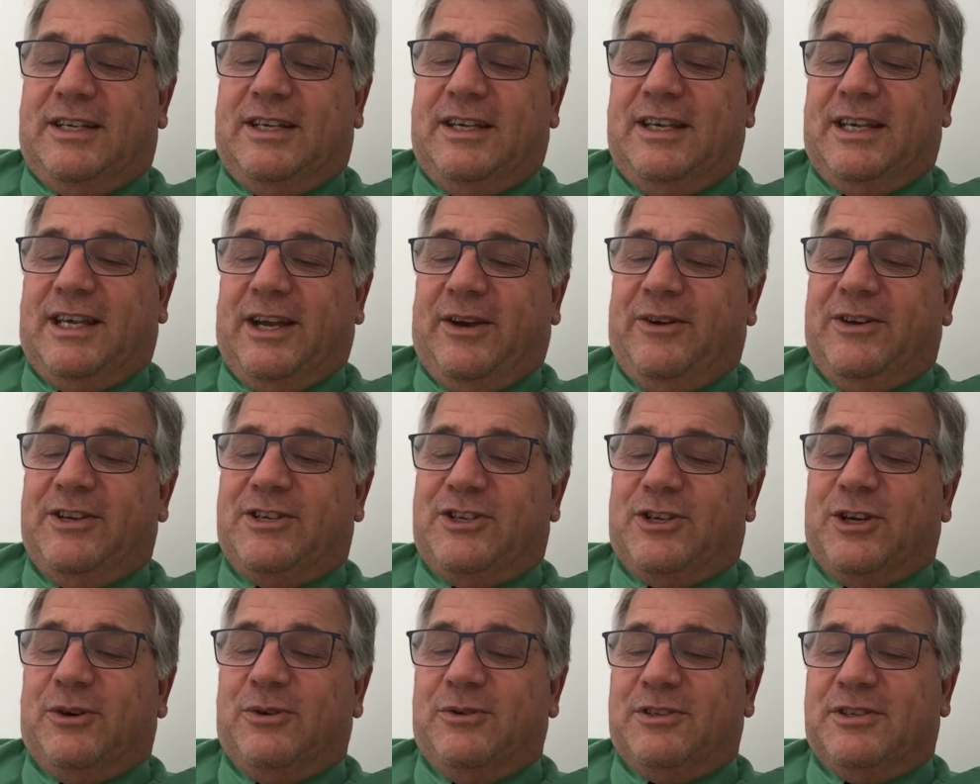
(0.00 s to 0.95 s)
"He carried
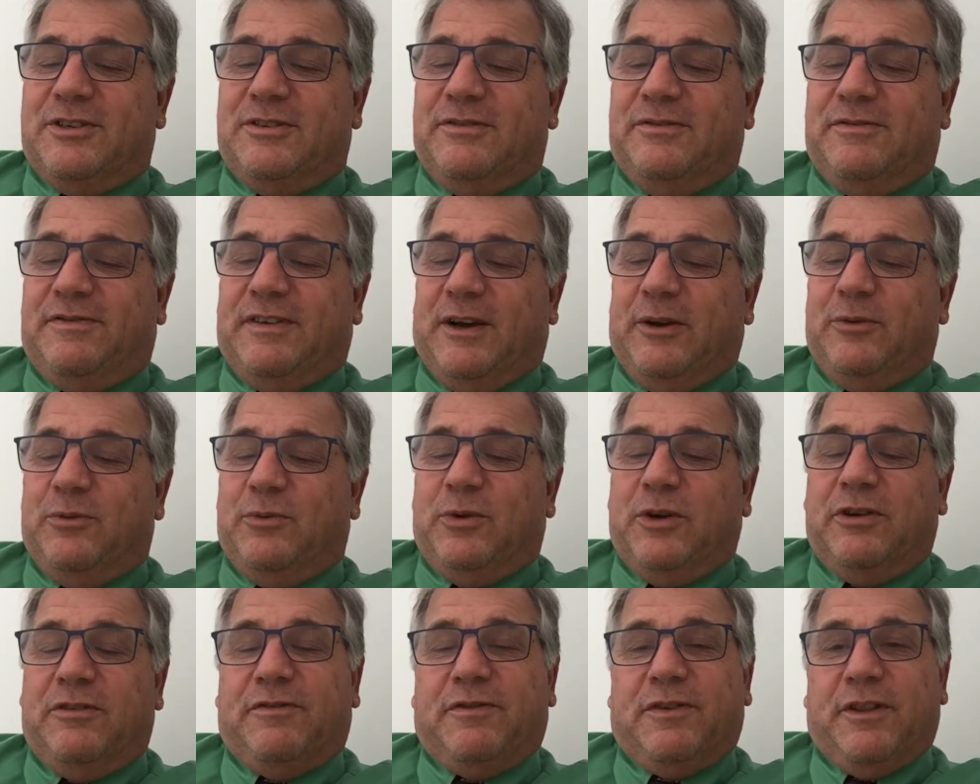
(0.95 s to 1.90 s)
stones and found
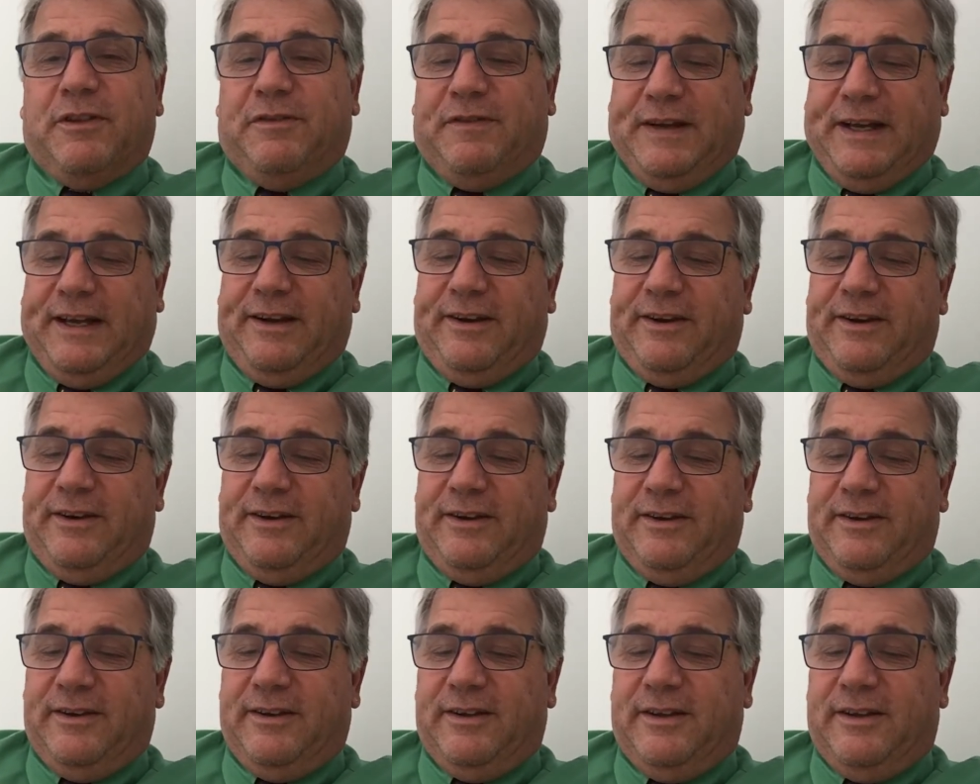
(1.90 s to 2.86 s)
wood for the fire."
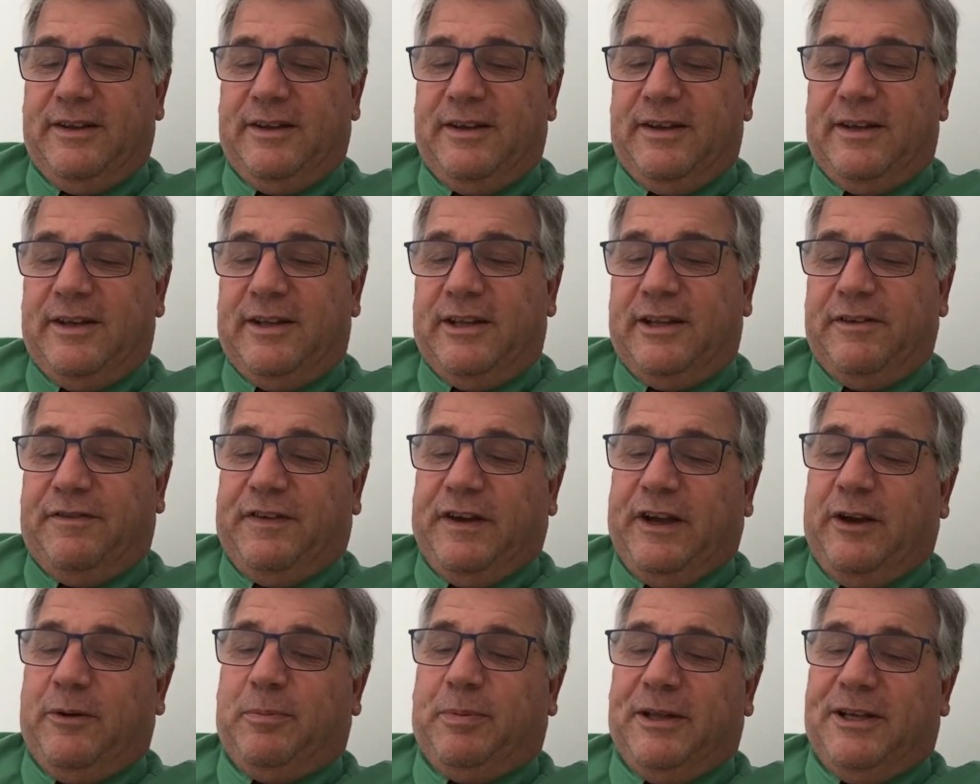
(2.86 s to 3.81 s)
The
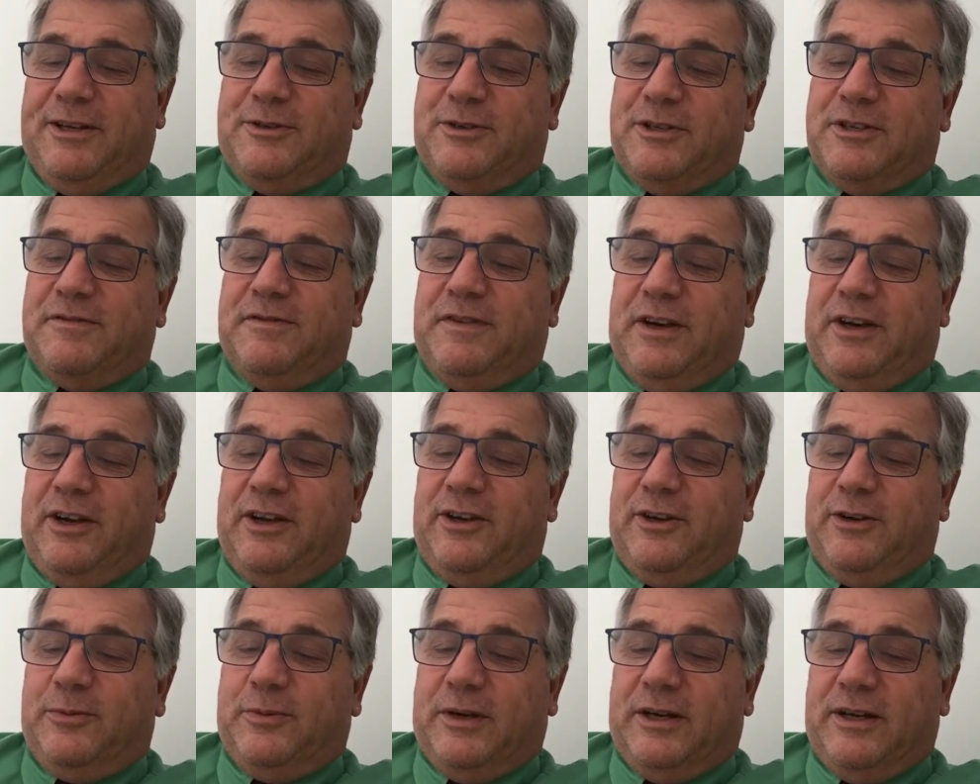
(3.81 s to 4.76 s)
fireplace was a very
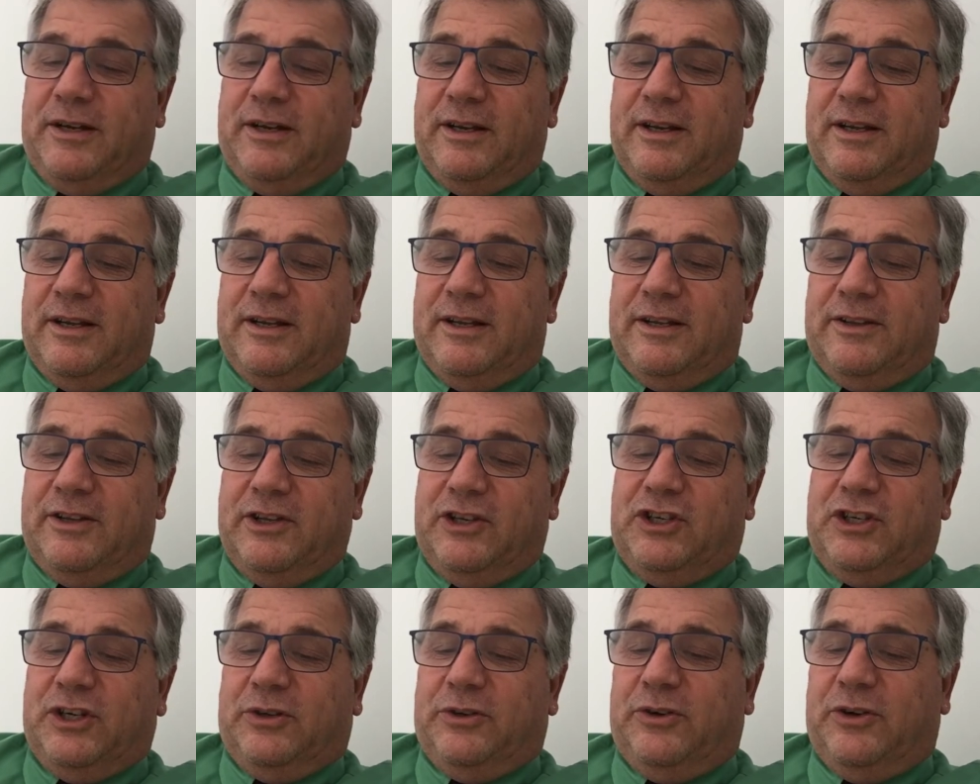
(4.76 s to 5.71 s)
good one. The
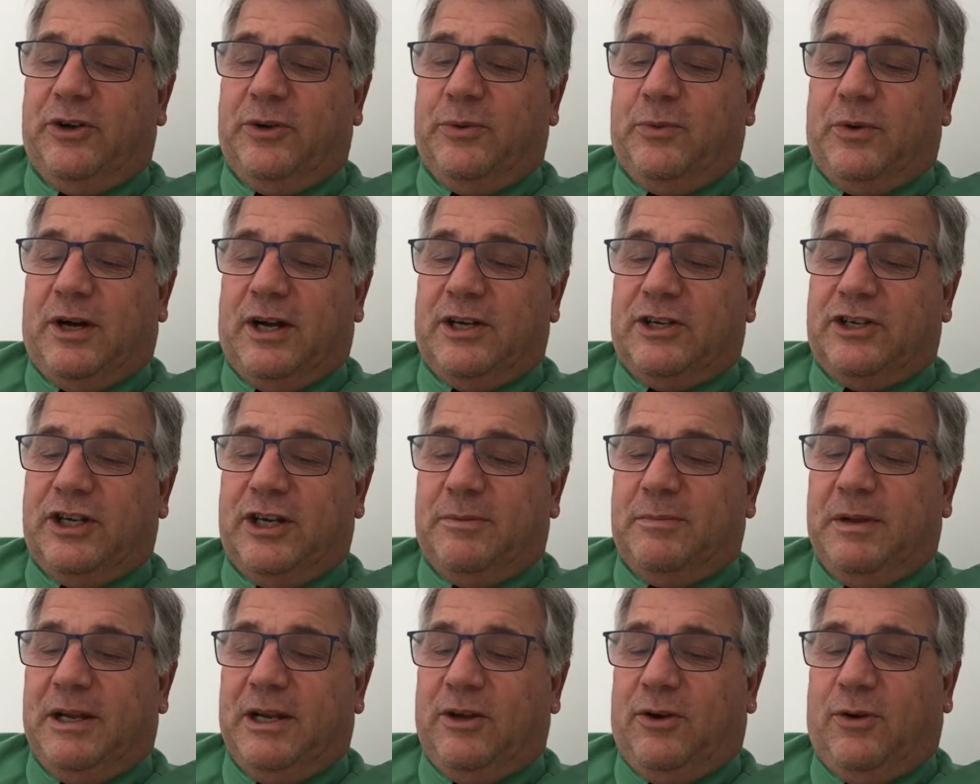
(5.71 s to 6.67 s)
children and Watch had
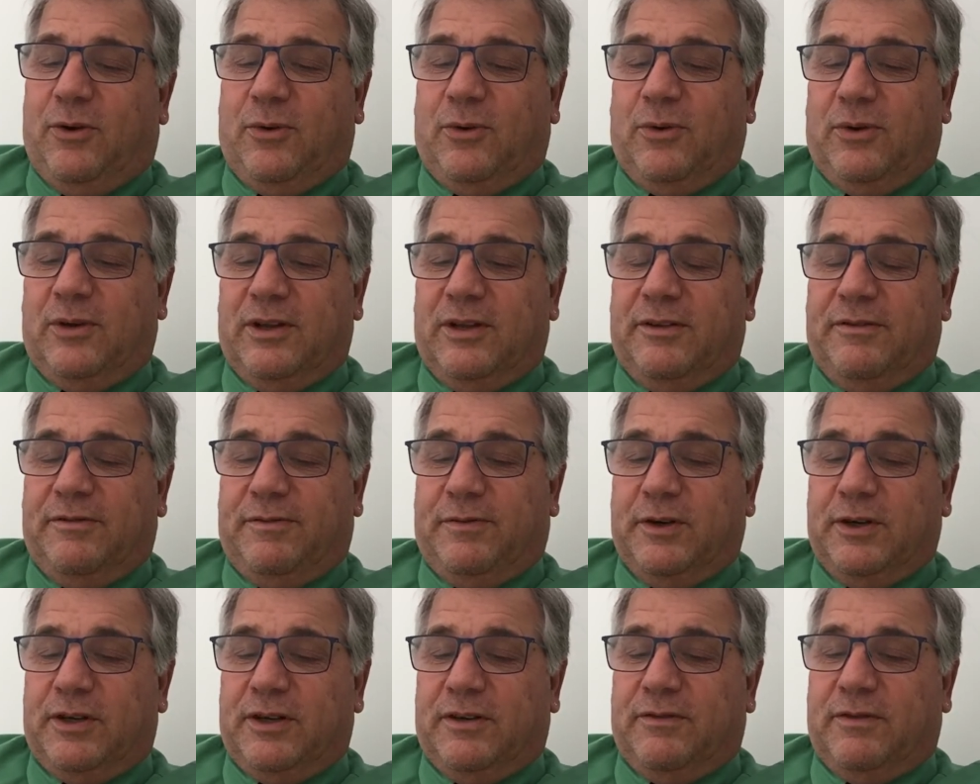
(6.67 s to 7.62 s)
made a hole in the
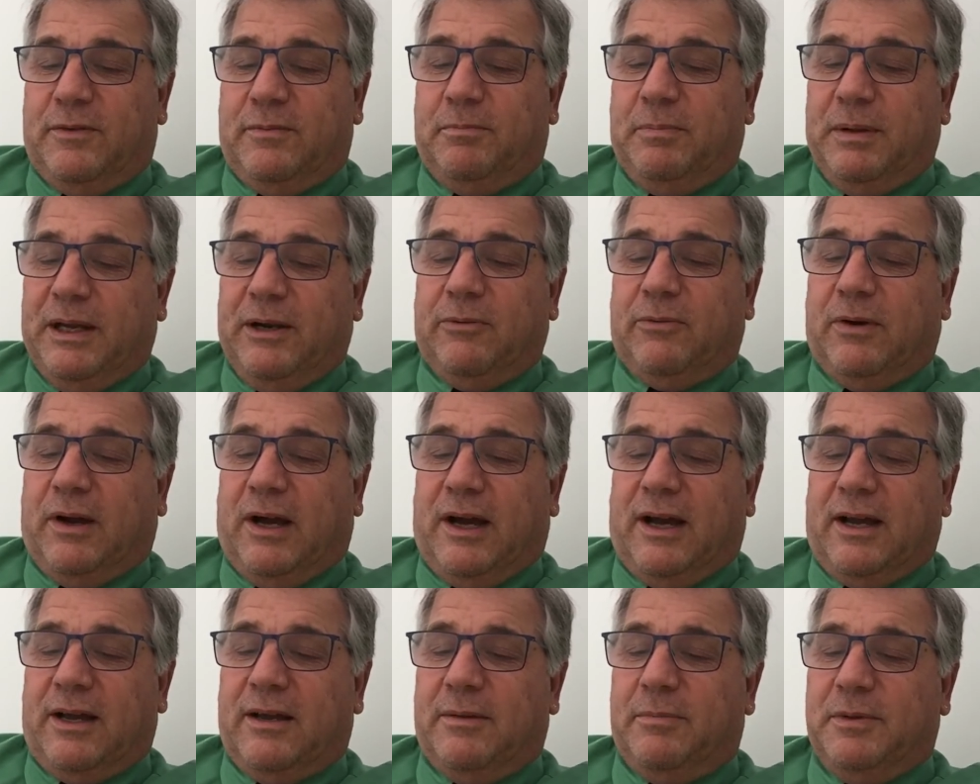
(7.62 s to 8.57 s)
foot of the big
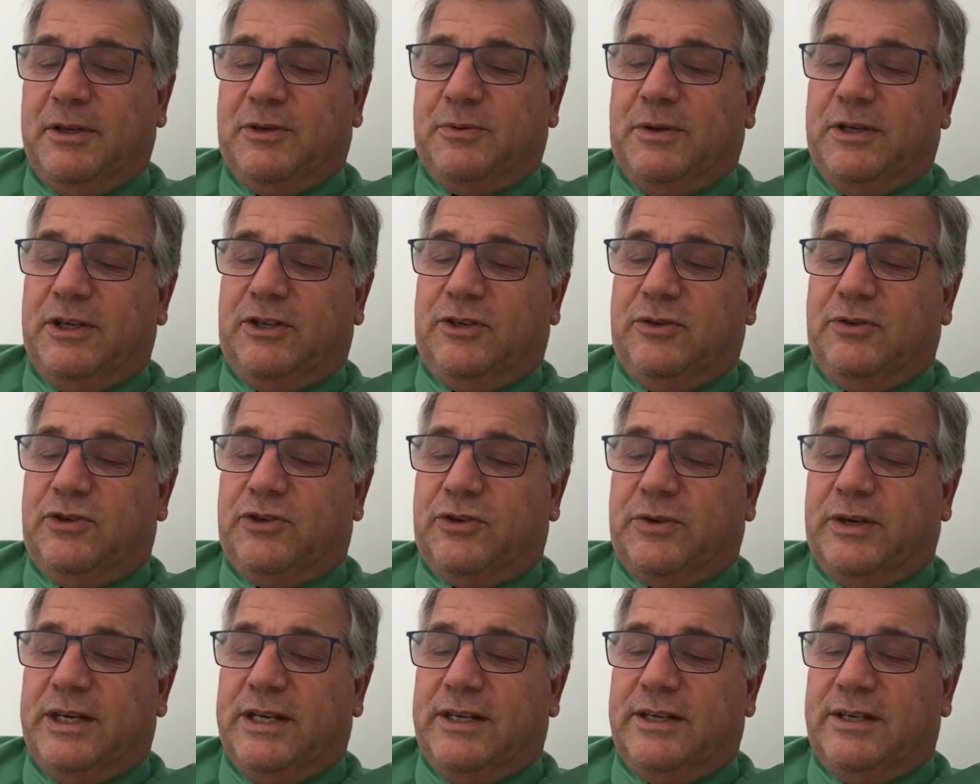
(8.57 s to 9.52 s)
rock between two
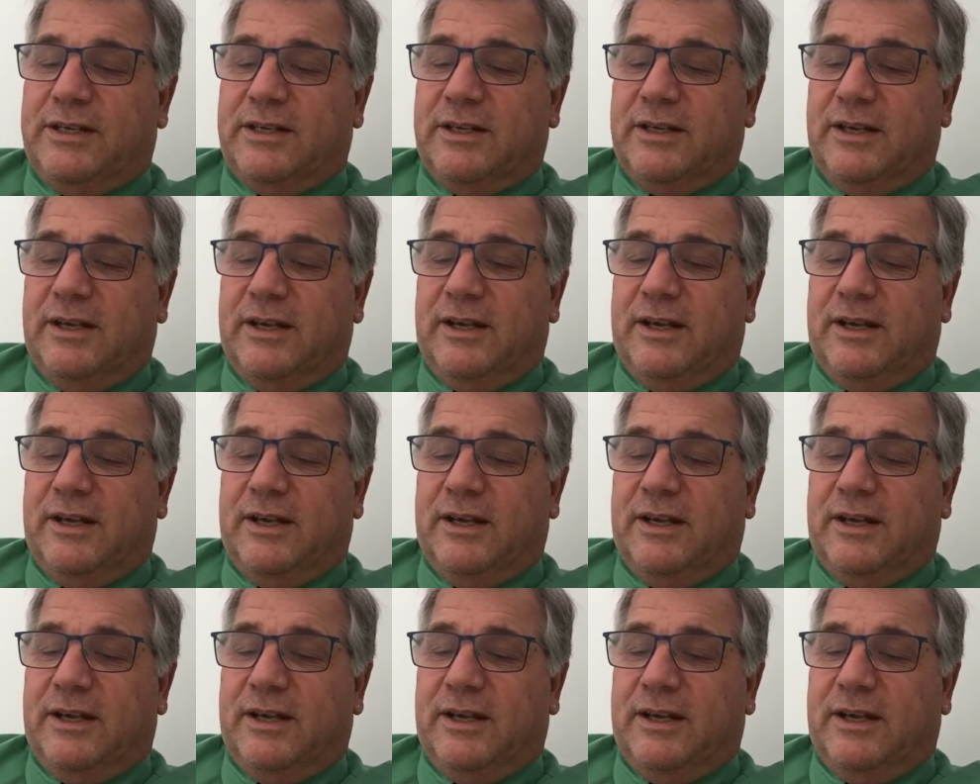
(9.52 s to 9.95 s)
trees.